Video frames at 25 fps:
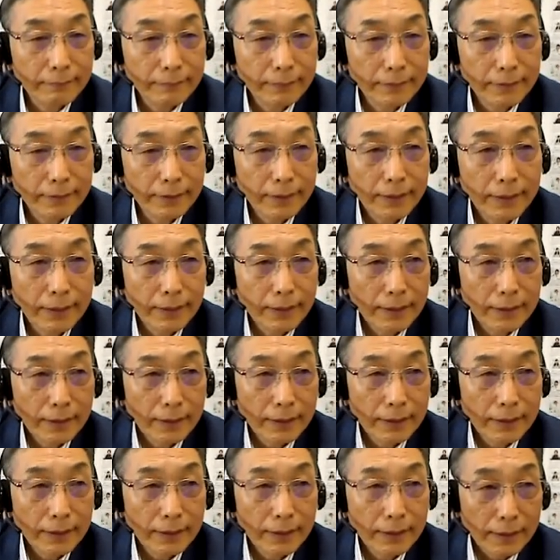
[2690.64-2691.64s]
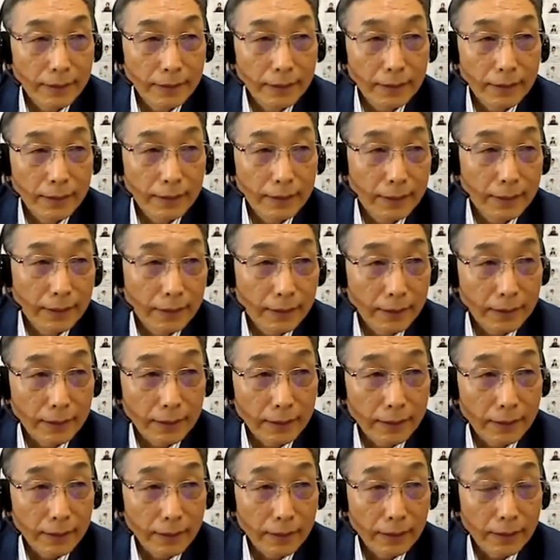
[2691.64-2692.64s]
we uh, gave a
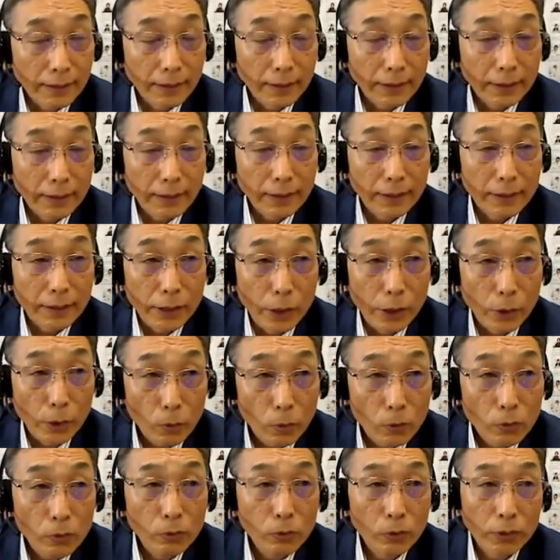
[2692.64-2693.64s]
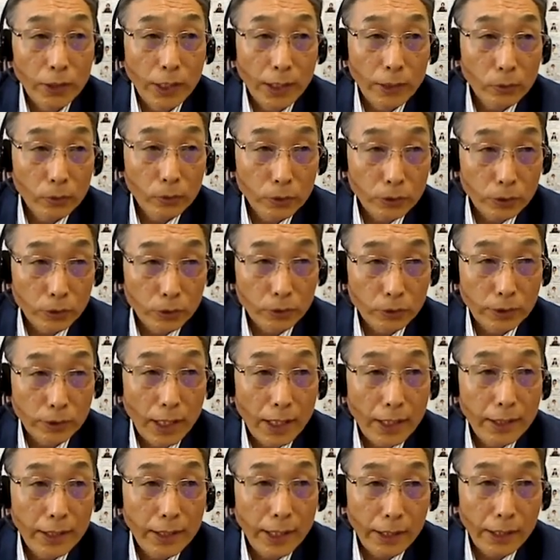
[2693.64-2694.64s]
training uh, together, and
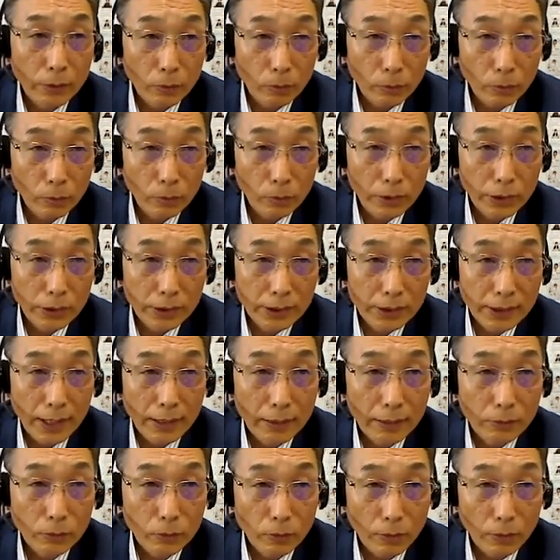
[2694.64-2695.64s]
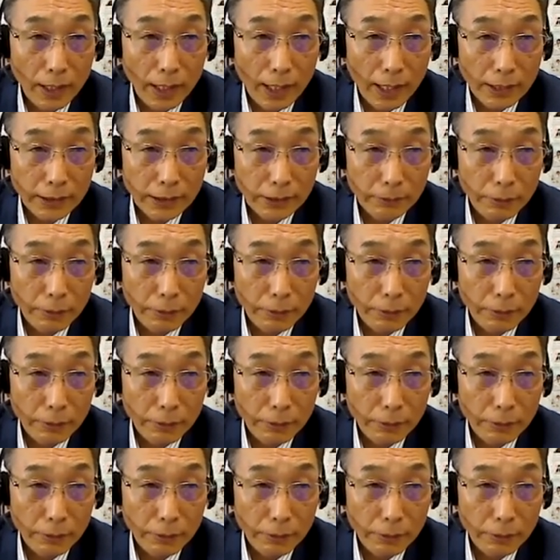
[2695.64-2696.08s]
it was very effective.